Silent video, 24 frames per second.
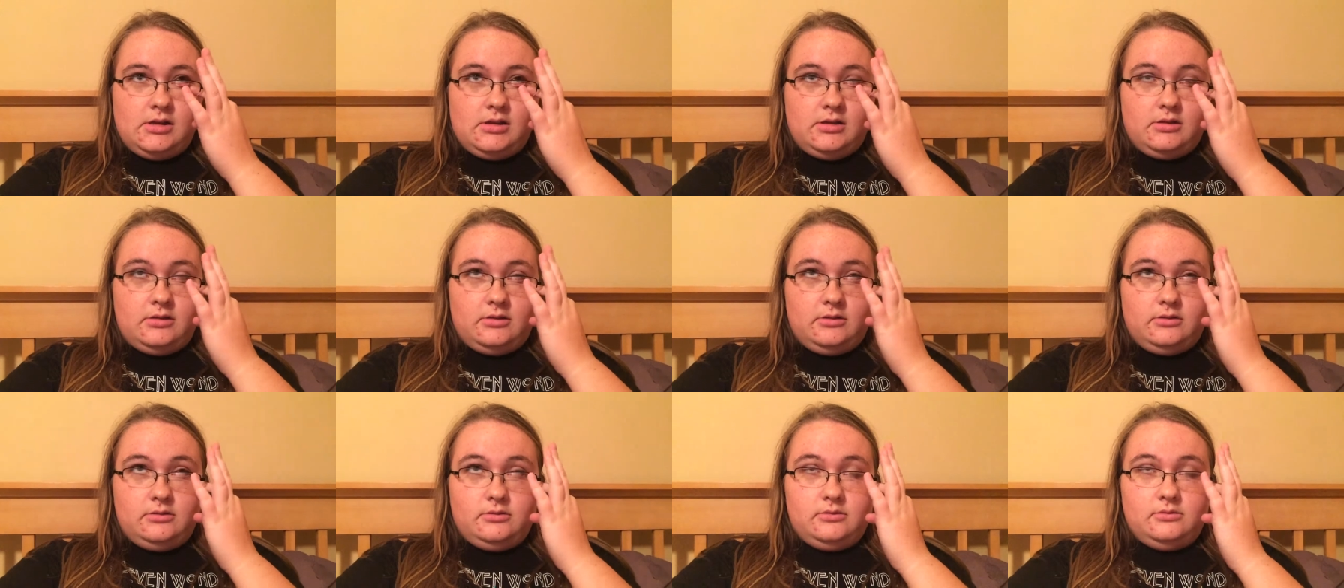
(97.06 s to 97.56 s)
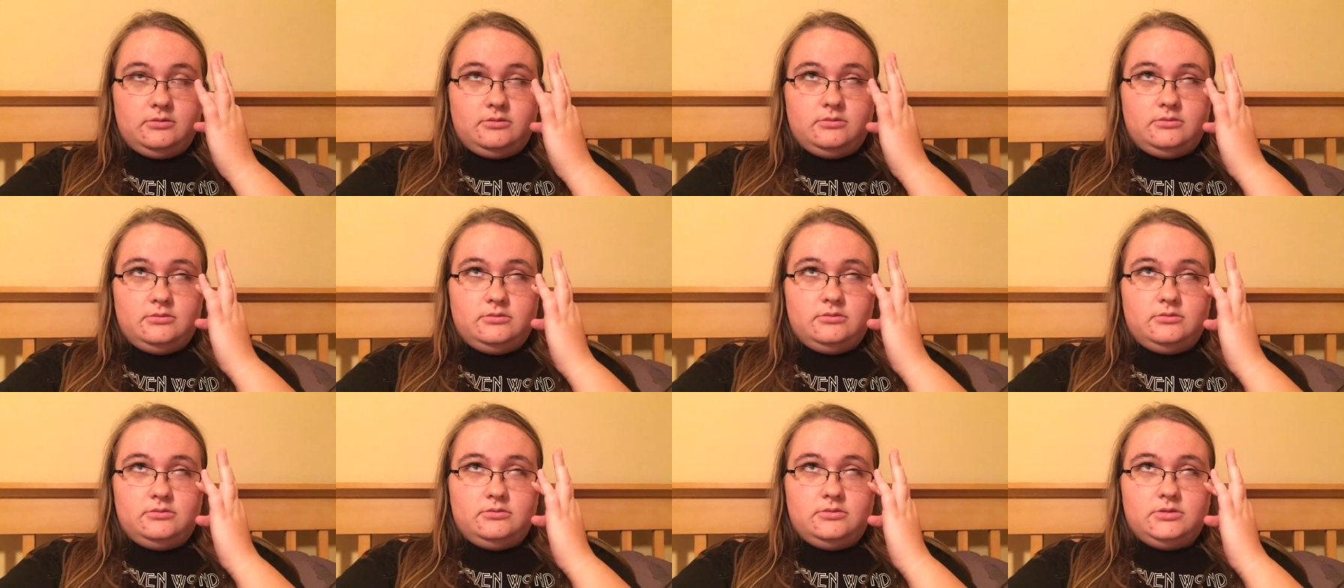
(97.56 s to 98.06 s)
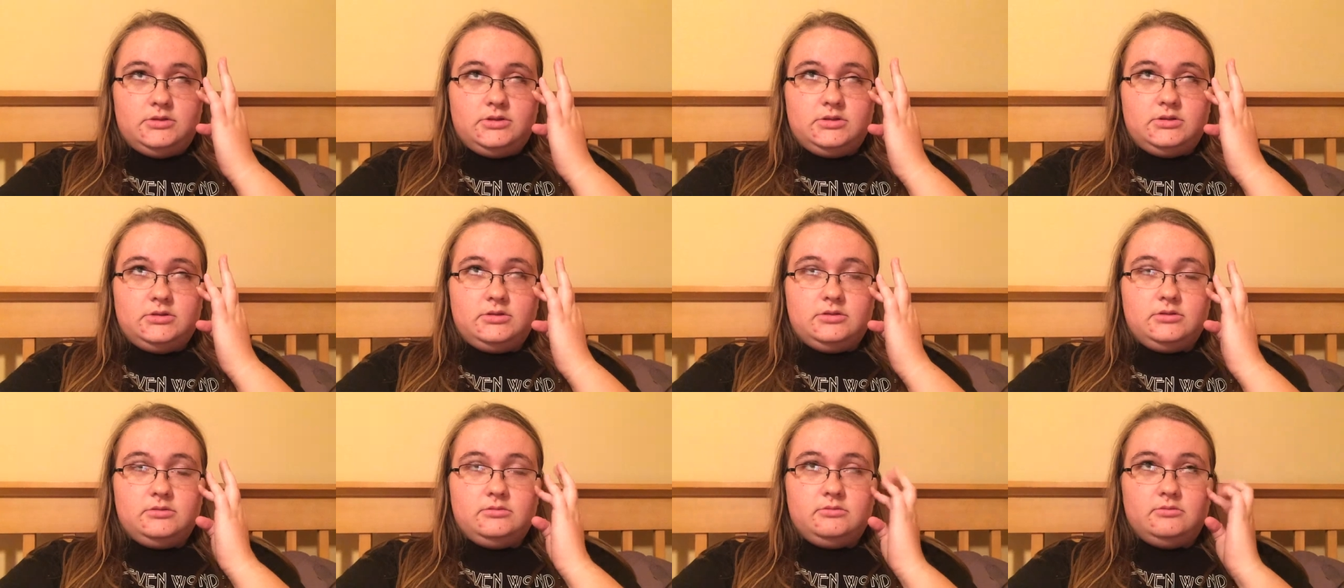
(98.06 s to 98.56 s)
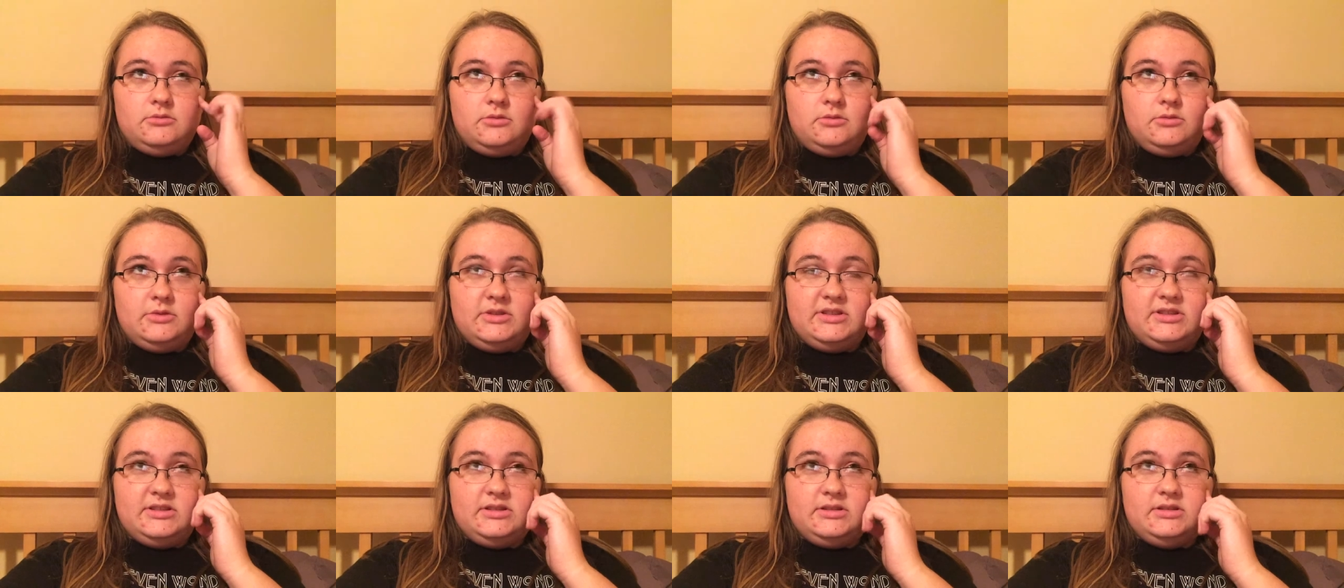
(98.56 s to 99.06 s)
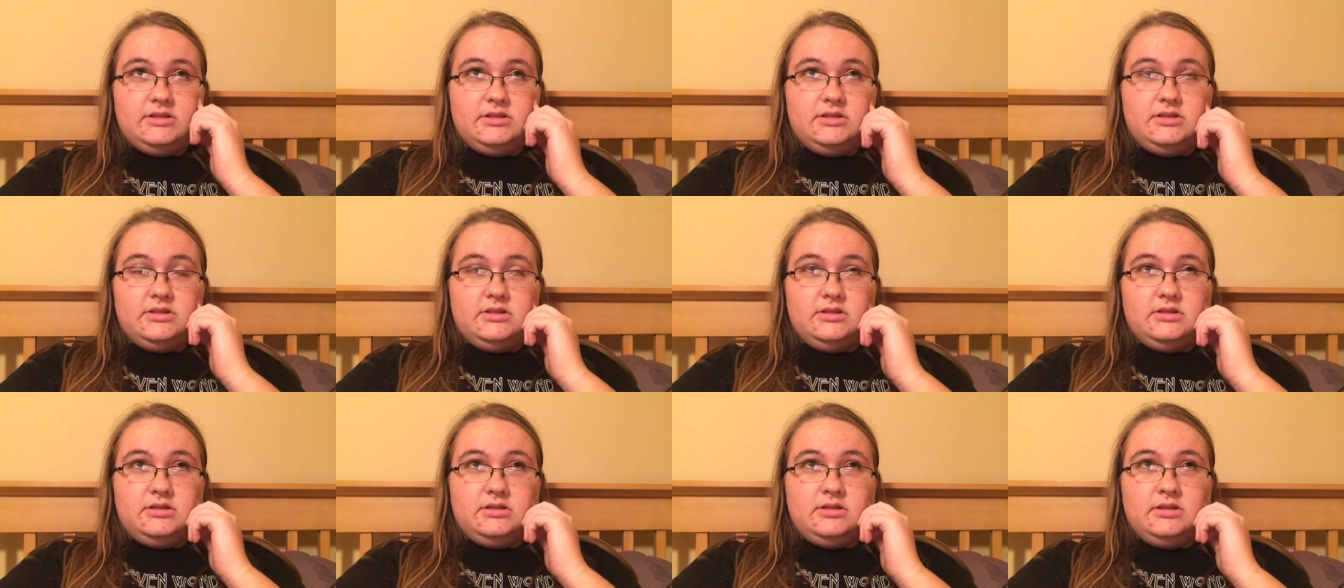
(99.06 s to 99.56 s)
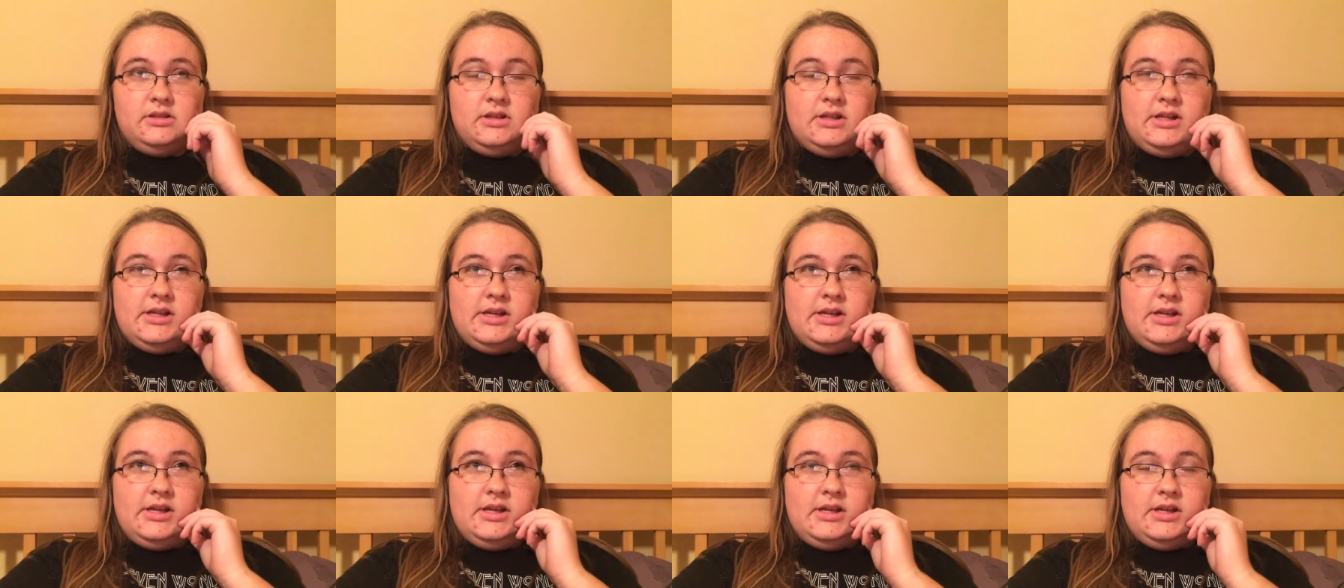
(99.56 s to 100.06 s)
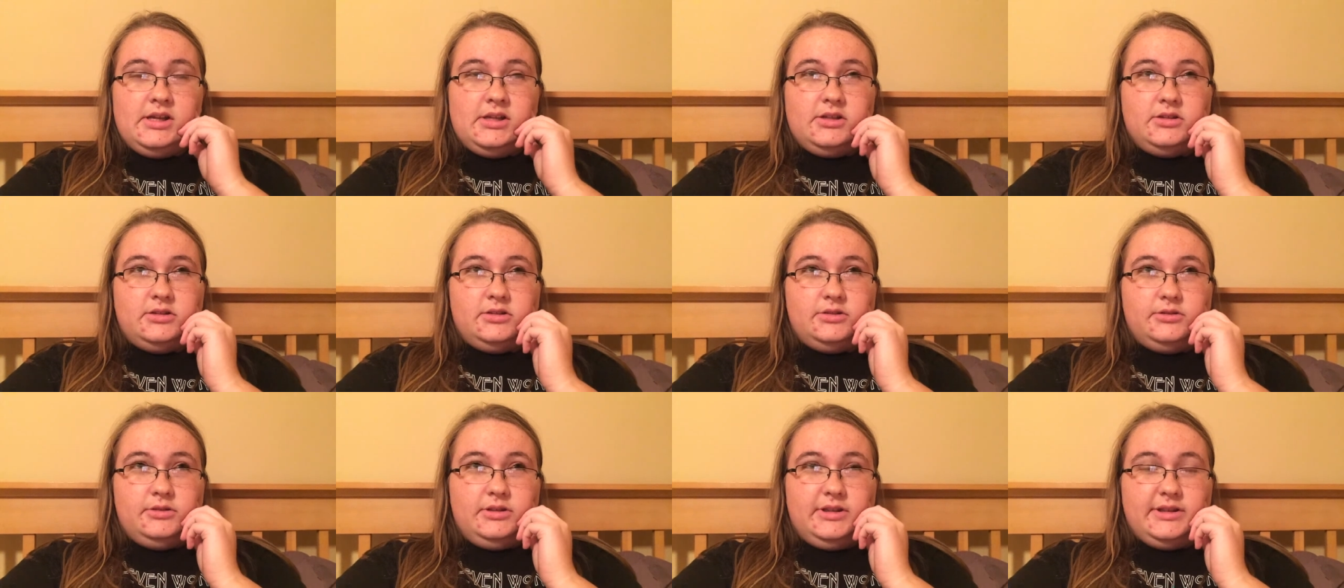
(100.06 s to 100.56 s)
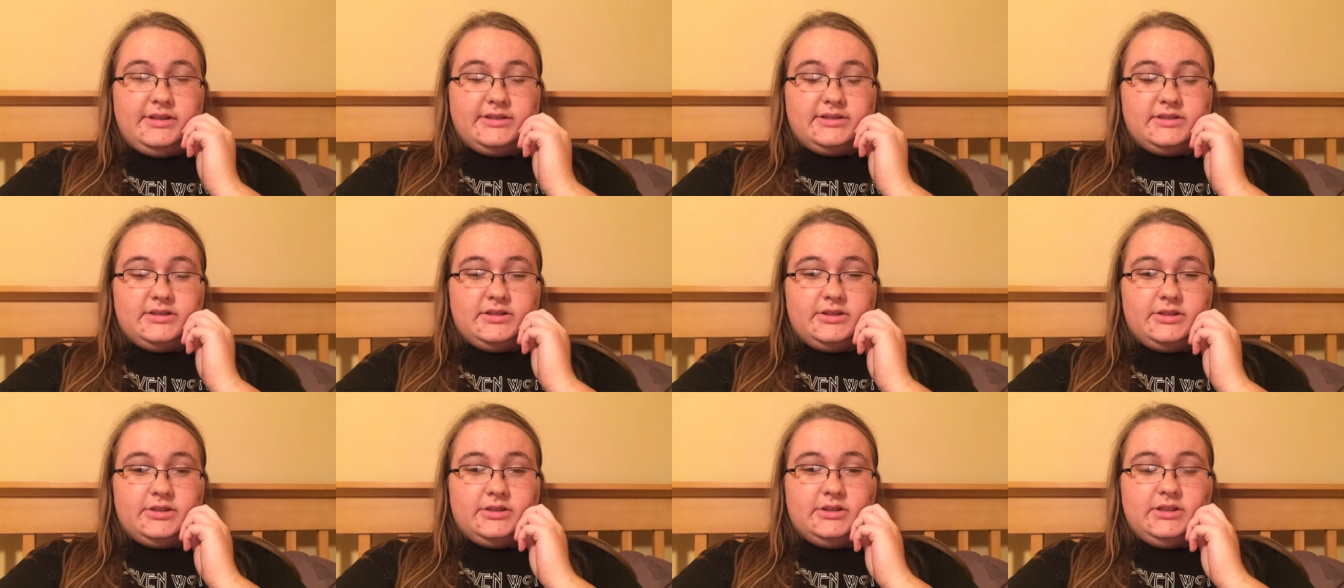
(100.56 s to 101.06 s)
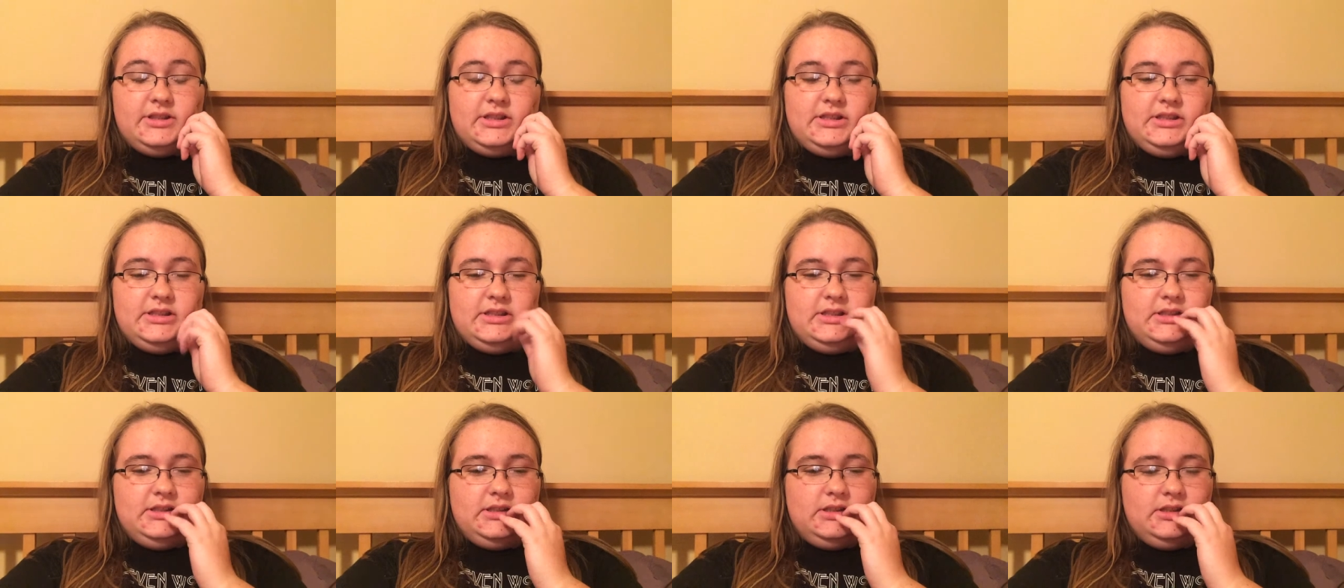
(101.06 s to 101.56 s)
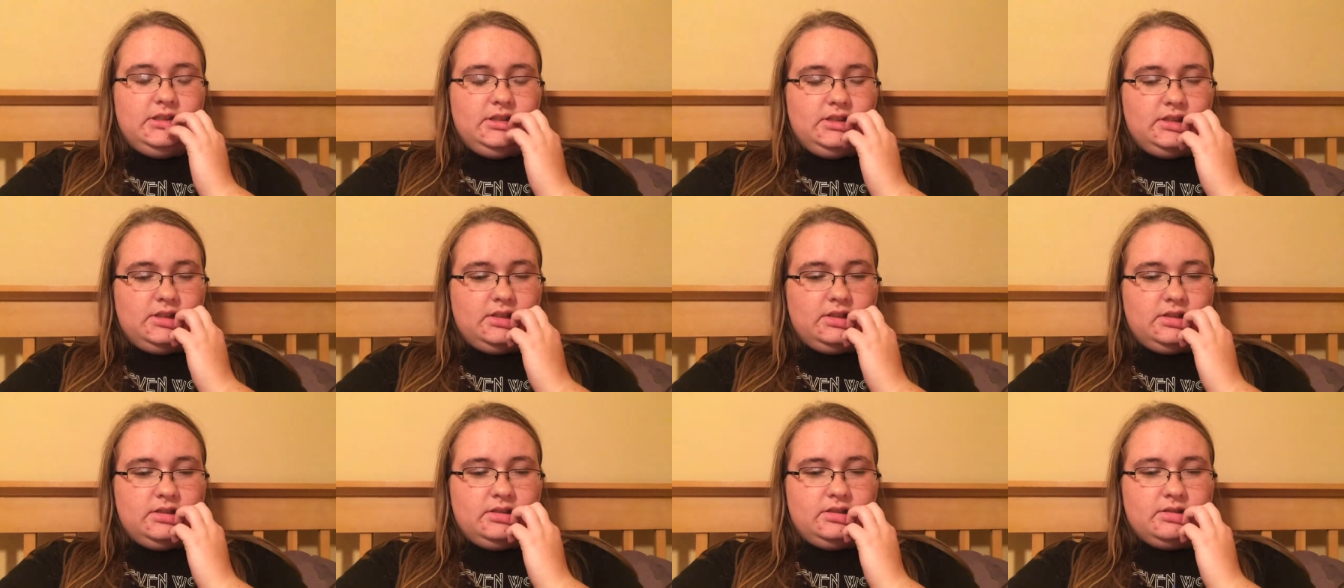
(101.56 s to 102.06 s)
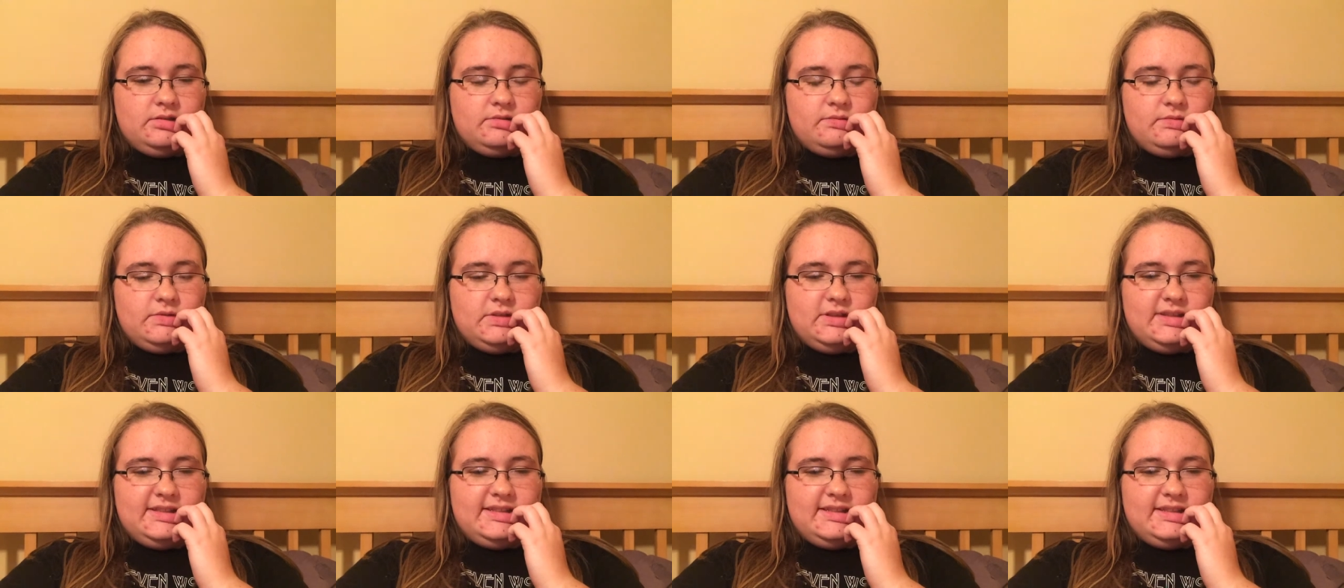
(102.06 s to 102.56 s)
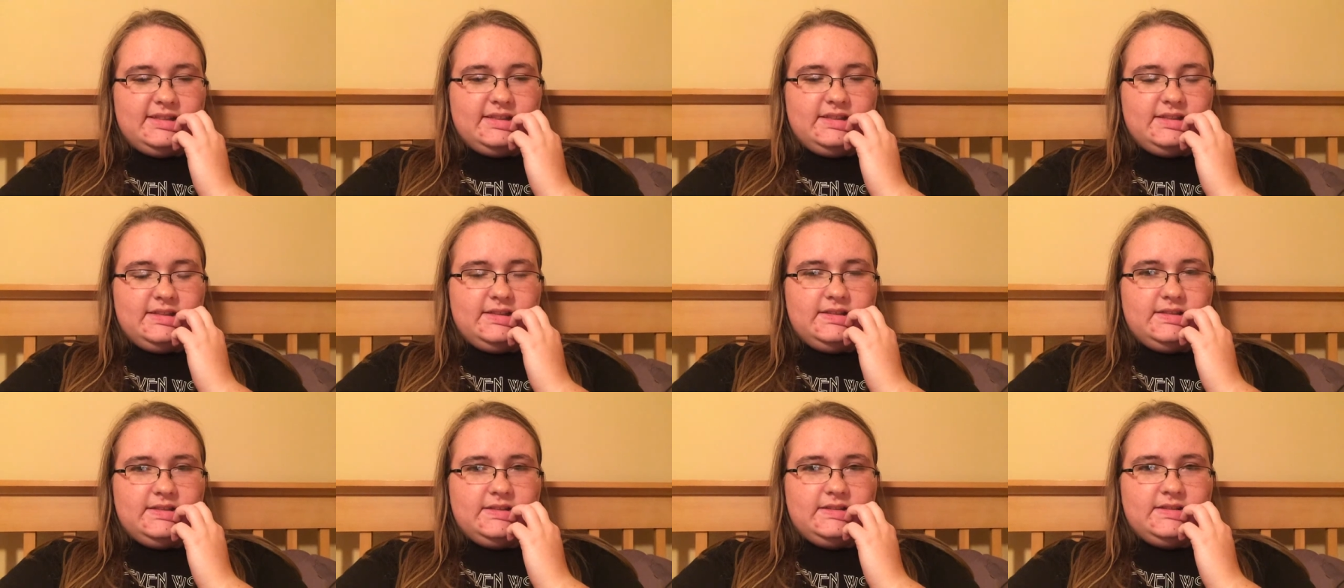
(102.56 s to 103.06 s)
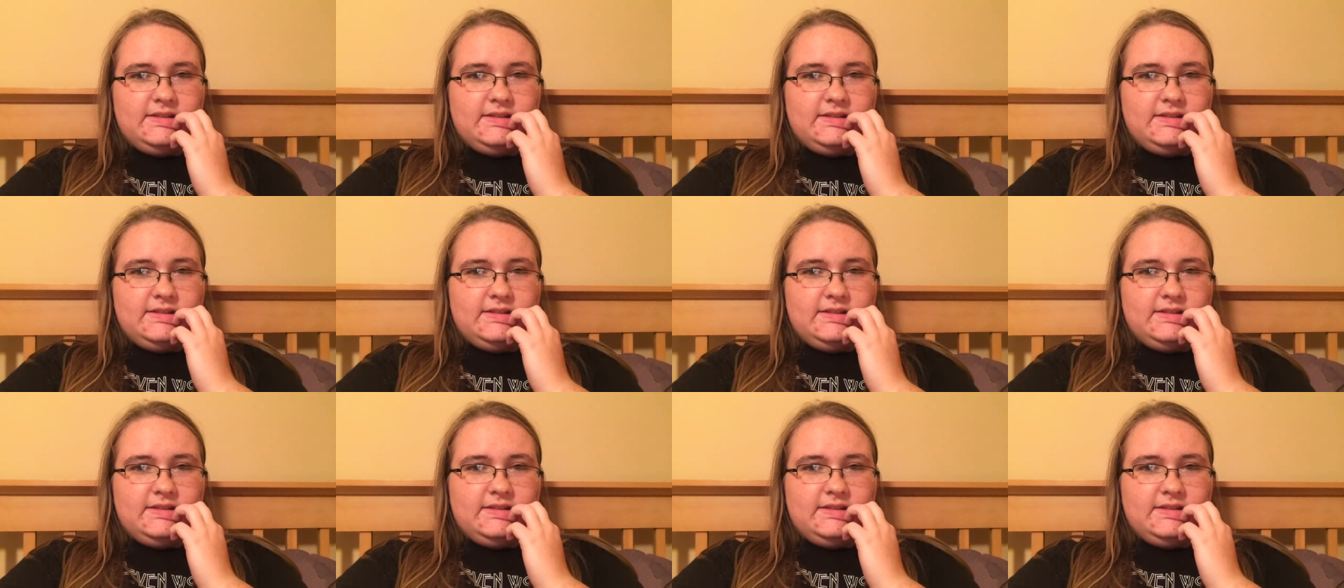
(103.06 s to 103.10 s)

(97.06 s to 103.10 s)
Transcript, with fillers: oh, what was it? 2013, I want to say.